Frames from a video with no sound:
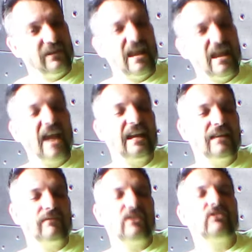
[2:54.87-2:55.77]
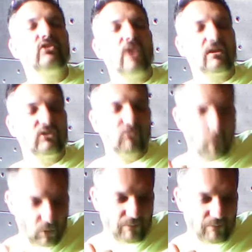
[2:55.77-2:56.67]
The negative is drawn
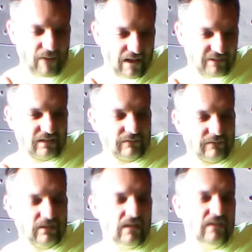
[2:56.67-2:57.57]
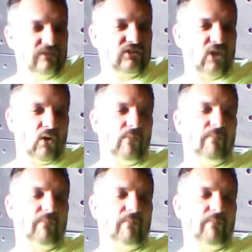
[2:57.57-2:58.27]
toward the positive. So